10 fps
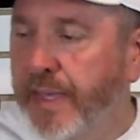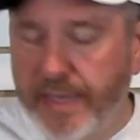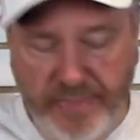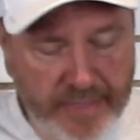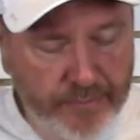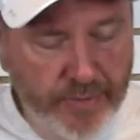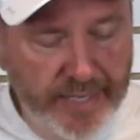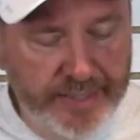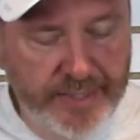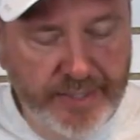And then what
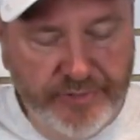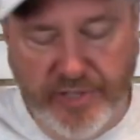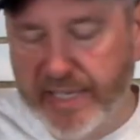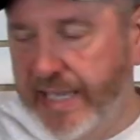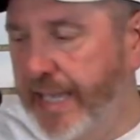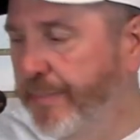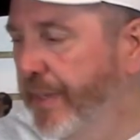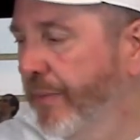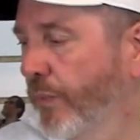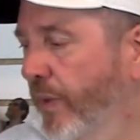I did is I came
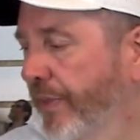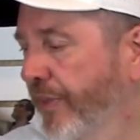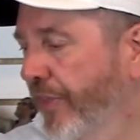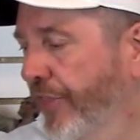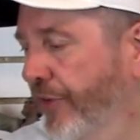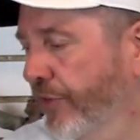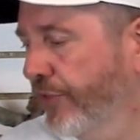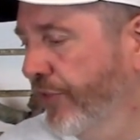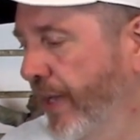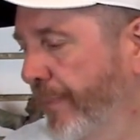in with the 3rd
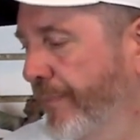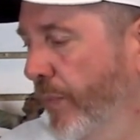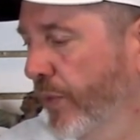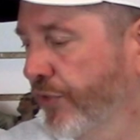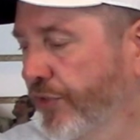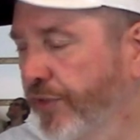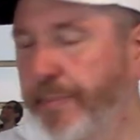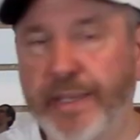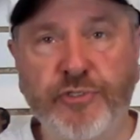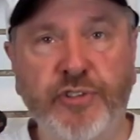step, which is the
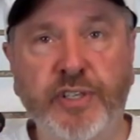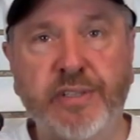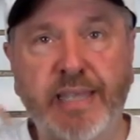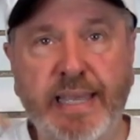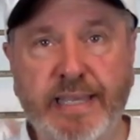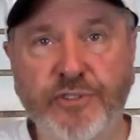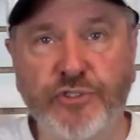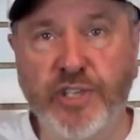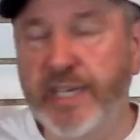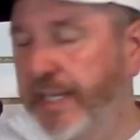basic tan
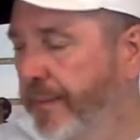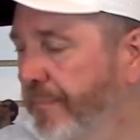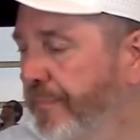skin.